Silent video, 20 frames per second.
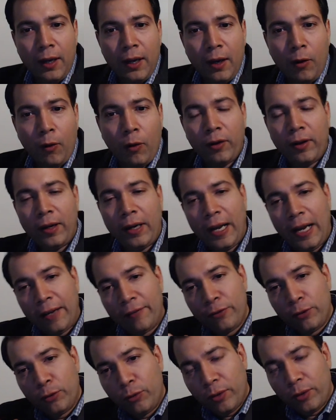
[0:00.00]
or
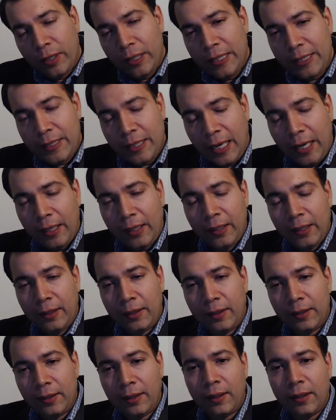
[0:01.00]
have you really
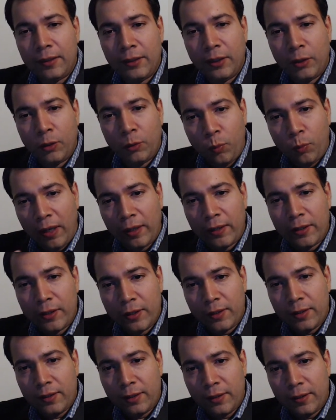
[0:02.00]
taken,
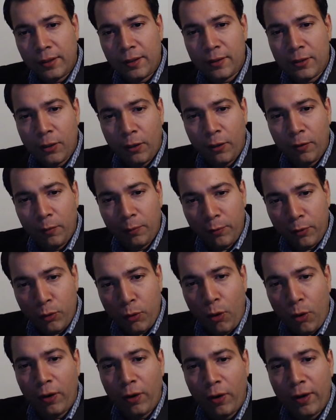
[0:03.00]
one sort of
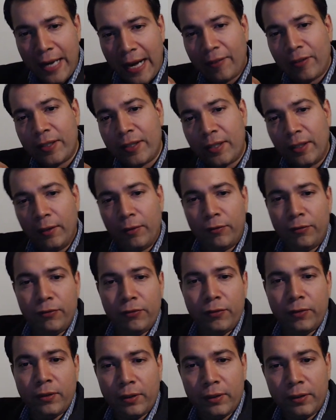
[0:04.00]
core narrative,
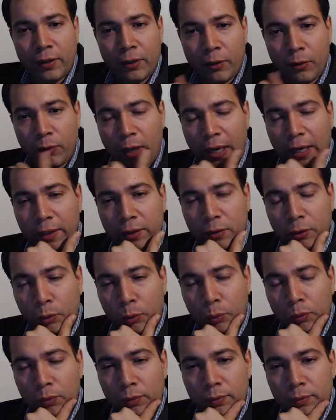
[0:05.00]
right
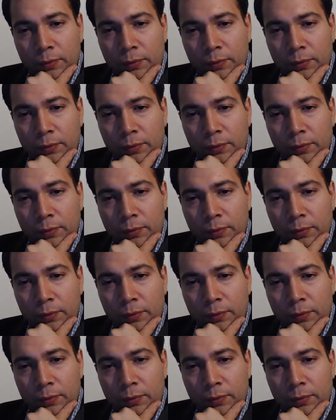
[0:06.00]
through?